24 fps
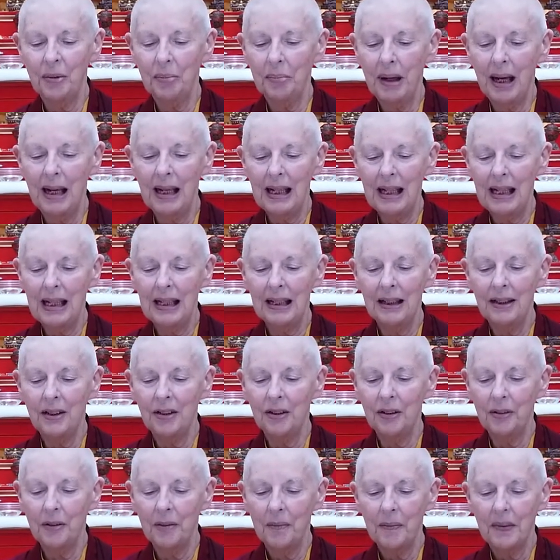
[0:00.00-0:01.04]
belly and
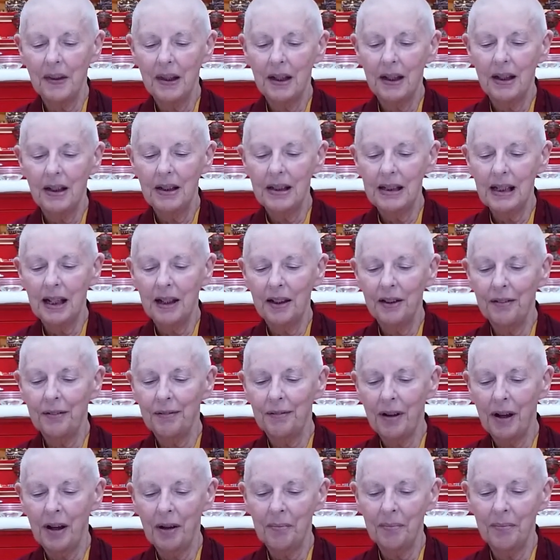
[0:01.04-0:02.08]
your
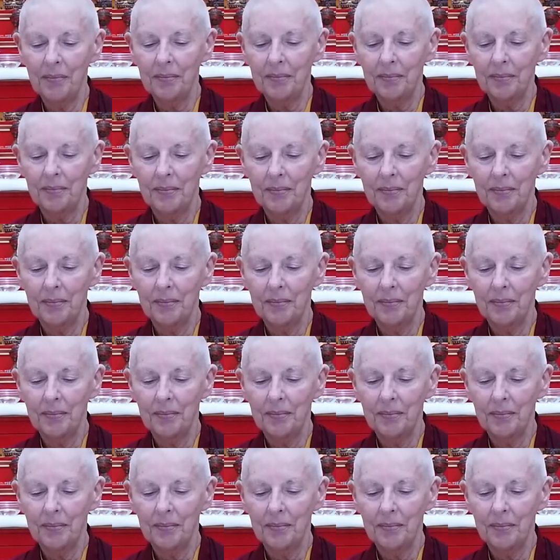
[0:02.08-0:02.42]
diaphragm,